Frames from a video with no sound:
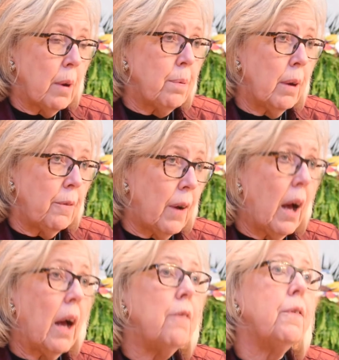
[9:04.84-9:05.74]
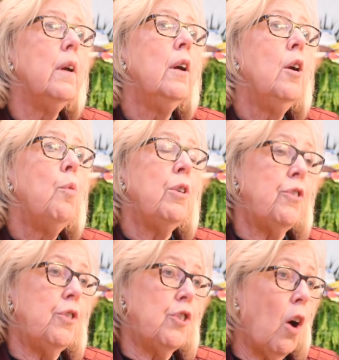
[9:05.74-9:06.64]
to 1.5,
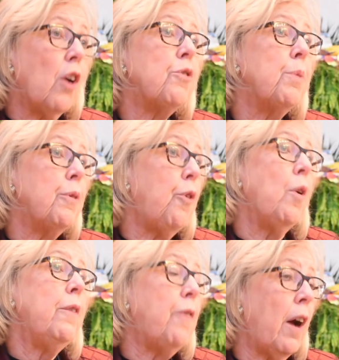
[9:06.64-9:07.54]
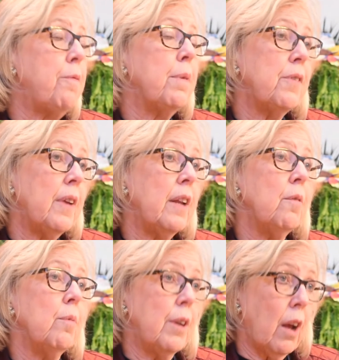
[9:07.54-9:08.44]
which starts with 45%